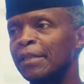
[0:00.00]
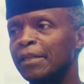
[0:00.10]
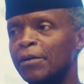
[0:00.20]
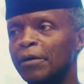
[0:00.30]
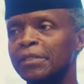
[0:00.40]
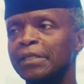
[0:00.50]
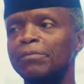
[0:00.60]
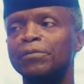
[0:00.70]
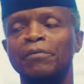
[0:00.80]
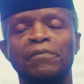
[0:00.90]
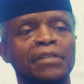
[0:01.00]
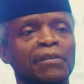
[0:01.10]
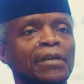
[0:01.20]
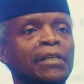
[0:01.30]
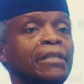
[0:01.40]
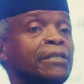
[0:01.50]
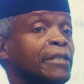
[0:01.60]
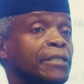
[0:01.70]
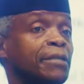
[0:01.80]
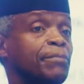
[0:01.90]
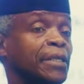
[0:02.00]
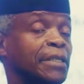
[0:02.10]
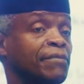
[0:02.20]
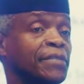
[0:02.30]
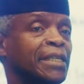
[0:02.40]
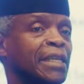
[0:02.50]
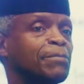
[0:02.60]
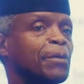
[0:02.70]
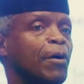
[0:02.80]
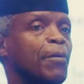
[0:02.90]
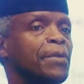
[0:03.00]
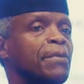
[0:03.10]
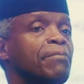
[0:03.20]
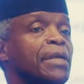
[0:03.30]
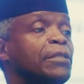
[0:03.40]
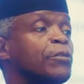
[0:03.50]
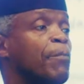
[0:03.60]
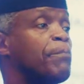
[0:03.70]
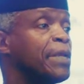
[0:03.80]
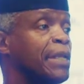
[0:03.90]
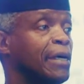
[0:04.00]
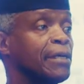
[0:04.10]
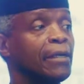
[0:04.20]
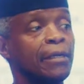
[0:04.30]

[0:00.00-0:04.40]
The concept of servant leadership, as I've said, has become a major pillar